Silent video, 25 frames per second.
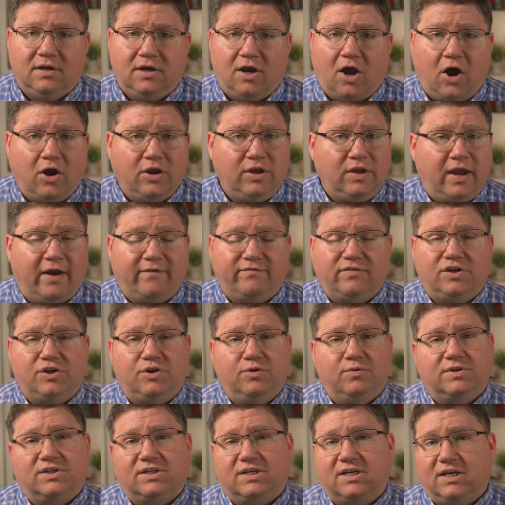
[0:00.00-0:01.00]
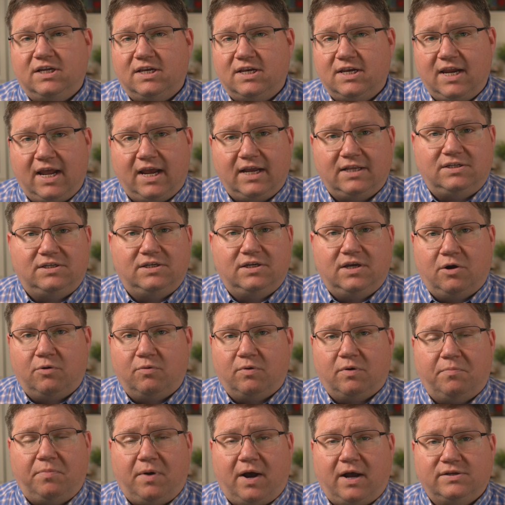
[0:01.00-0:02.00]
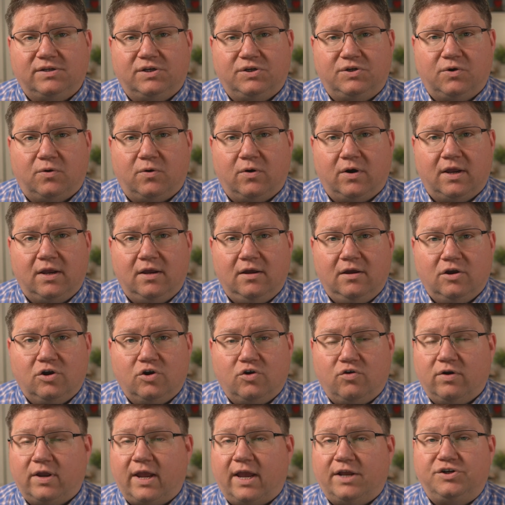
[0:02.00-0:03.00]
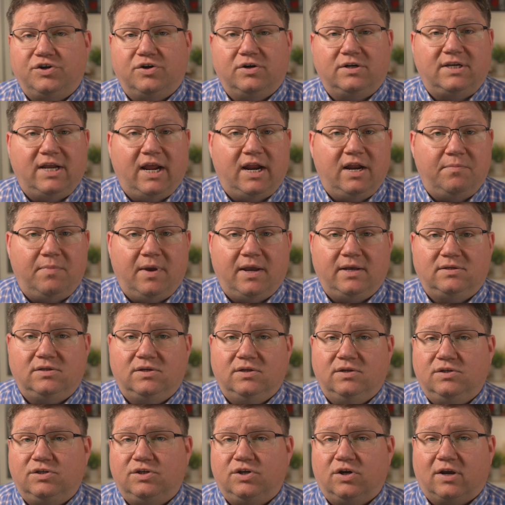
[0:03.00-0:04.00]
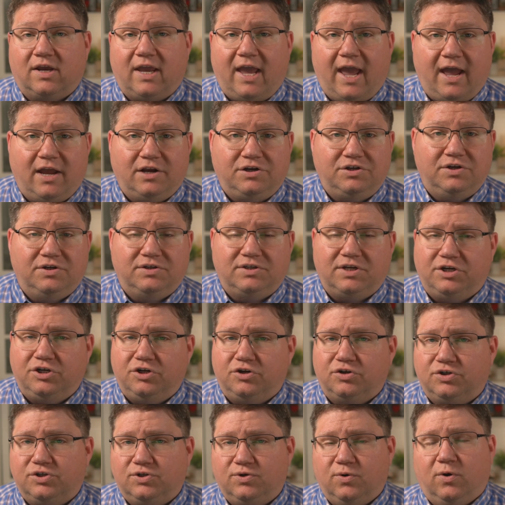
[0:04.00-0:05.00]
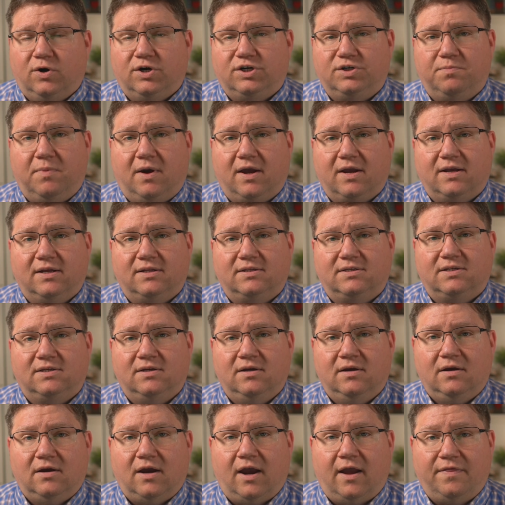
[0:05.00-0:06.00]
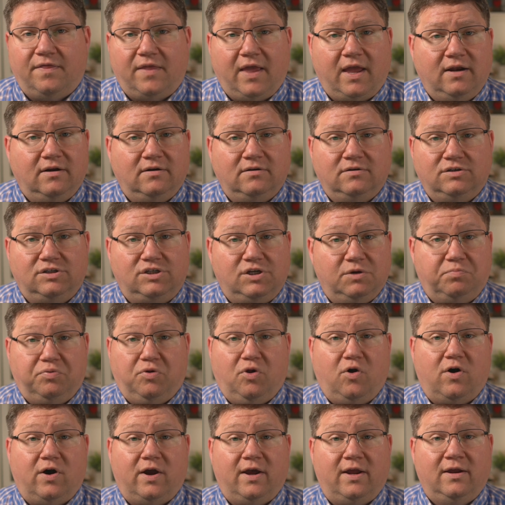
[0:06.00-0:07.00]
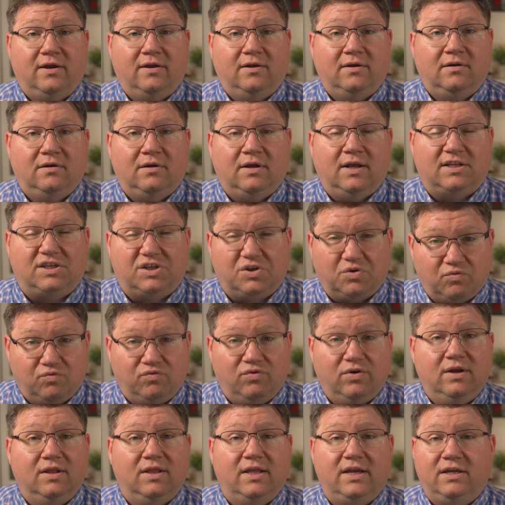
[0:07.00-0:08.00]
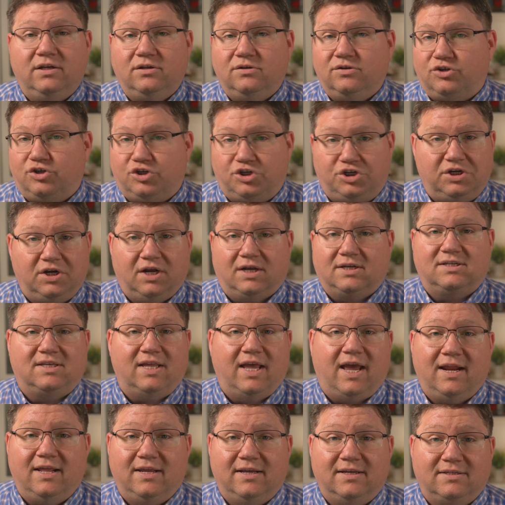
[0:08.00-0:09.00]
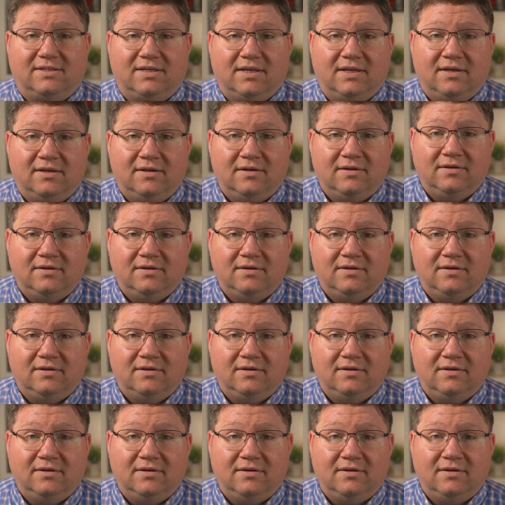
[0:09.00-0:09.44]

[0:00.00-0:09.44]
All you have to do is connect a repository, create your databases, your caches, and your storage buckets, and then deploy. It's really just that easy.